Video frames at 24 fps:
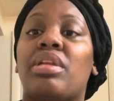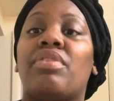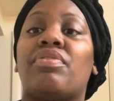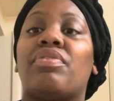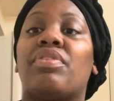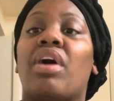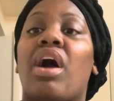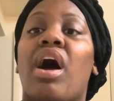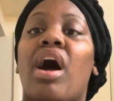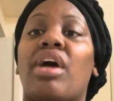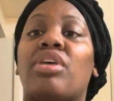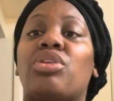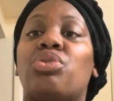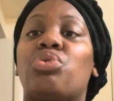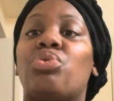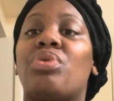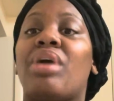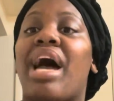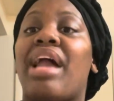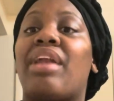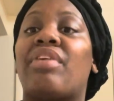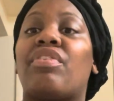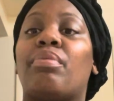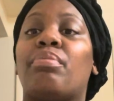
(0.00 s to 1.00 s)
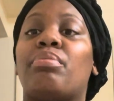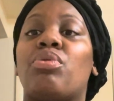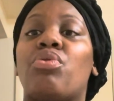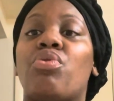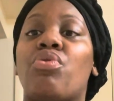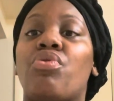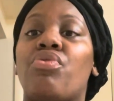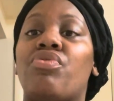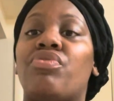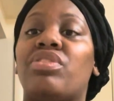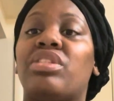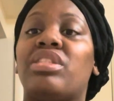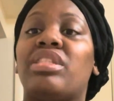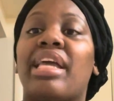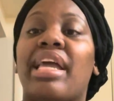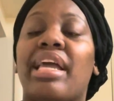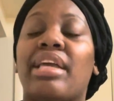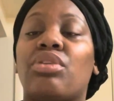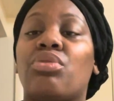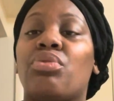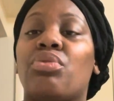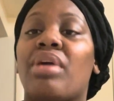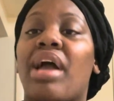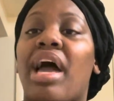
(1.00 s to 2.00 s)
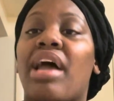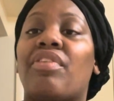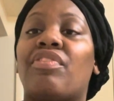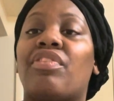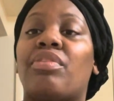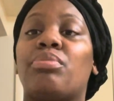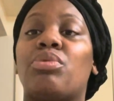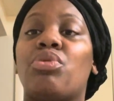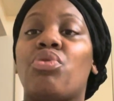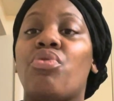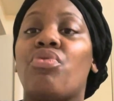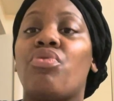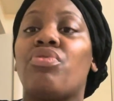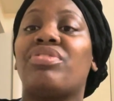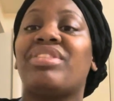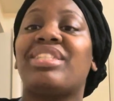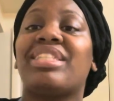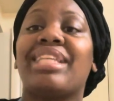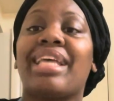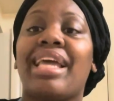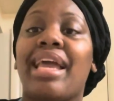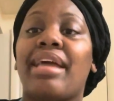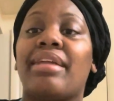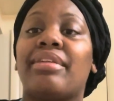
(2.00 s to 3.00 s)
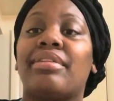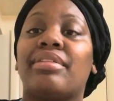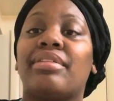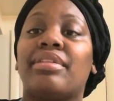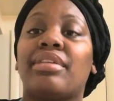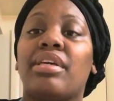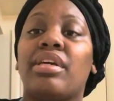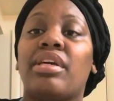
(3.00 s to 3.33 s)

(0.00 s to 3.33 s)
of God, you got to remove sin. You got to remove sin.